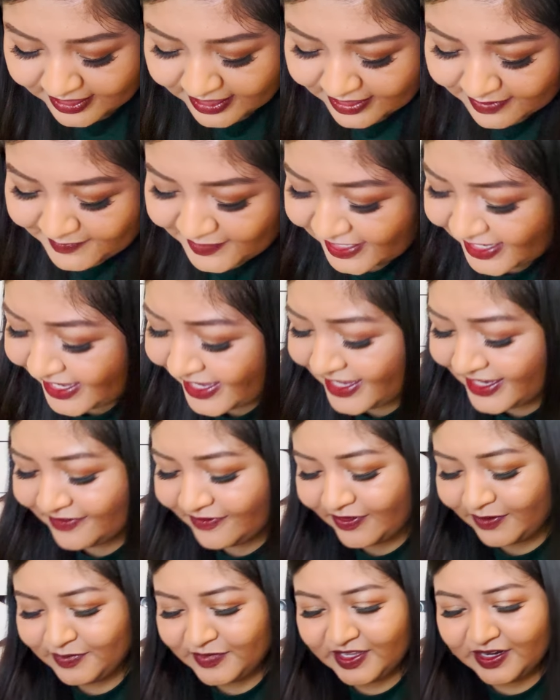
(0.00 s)
um, again,
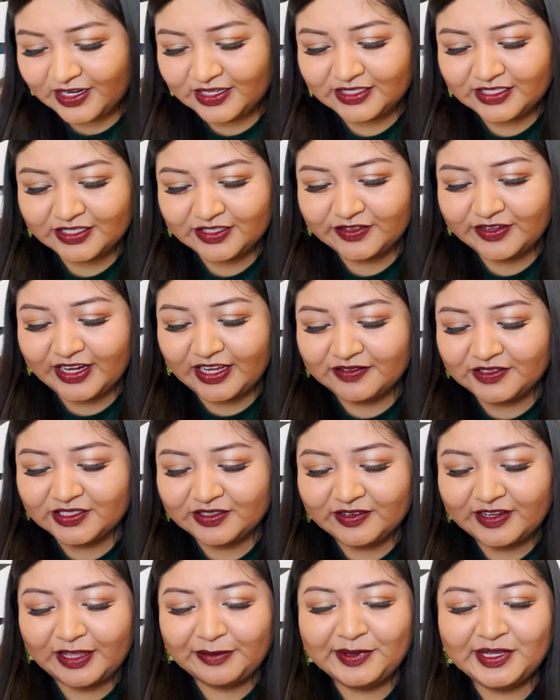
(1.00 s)
from the Arts and Crafts
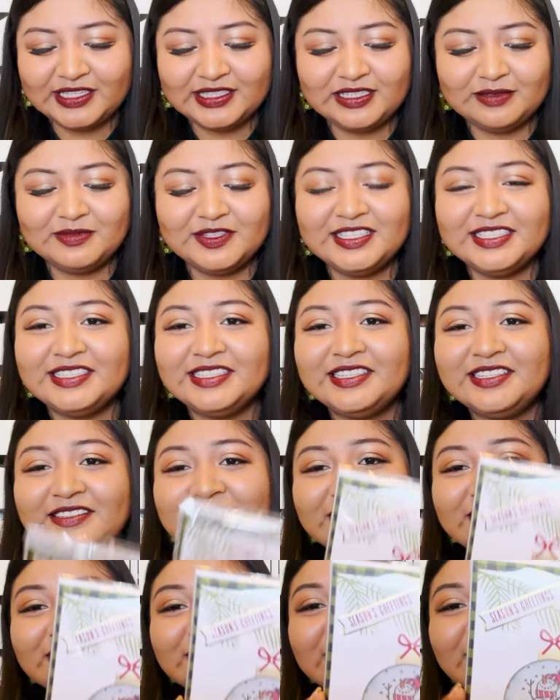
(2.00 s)
show, I picked up this
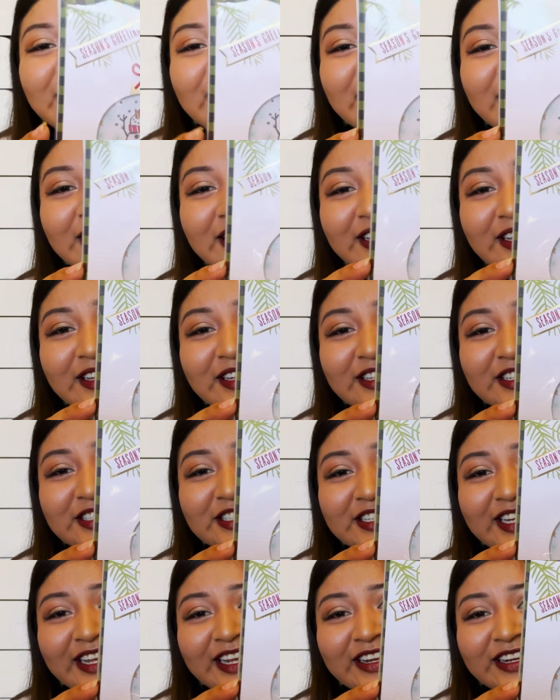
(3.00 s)
little
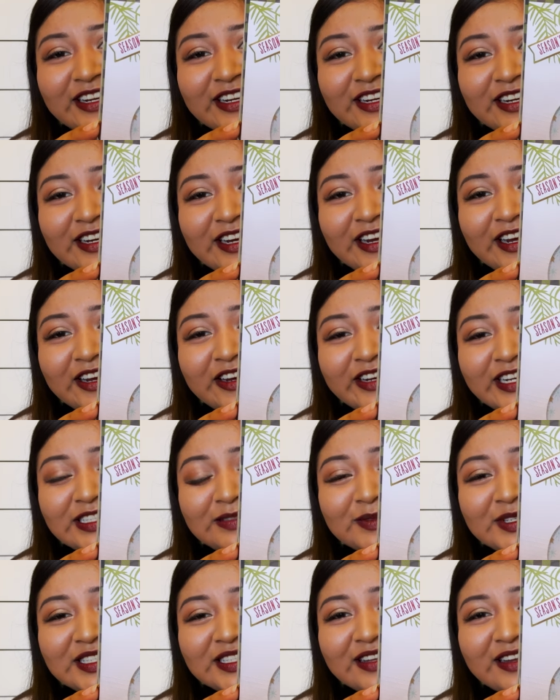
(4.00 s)
shaker
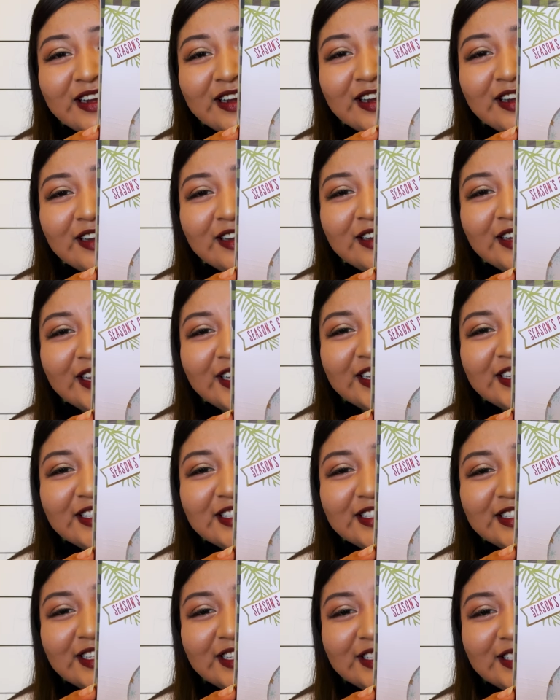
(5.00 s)
Christmas card and it
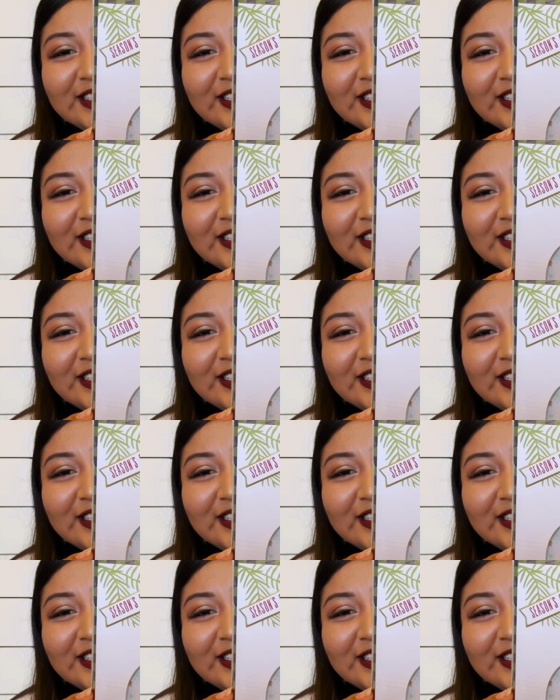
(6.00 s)
just says